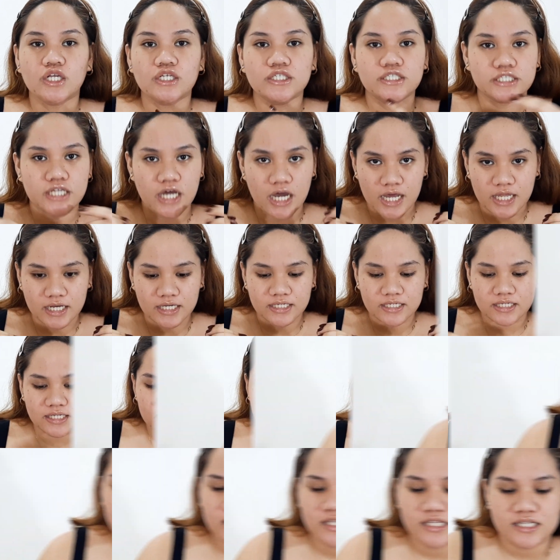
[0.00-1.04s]
Done.
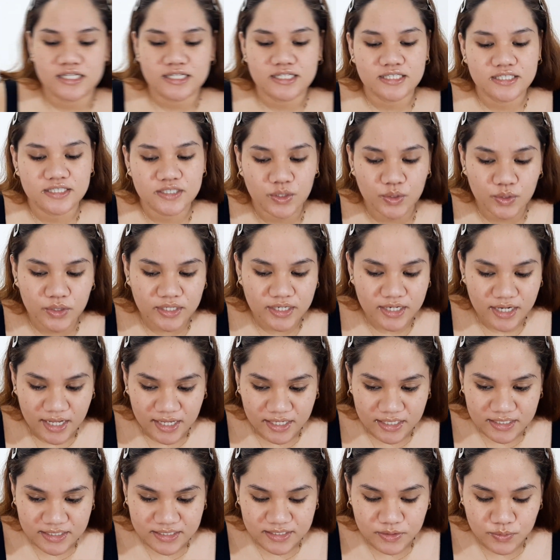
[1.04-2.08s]
So
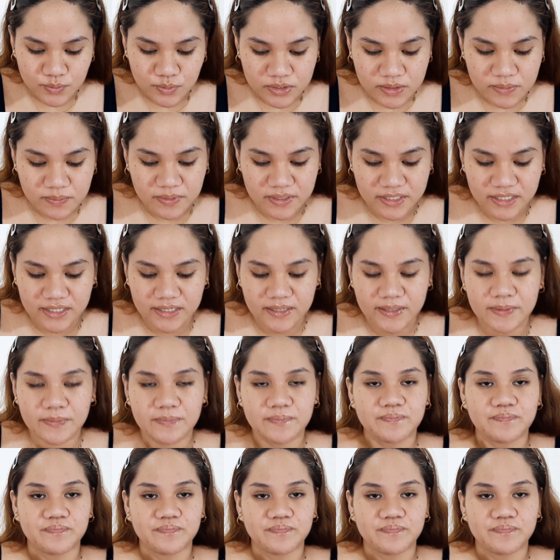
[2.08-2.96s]
next would be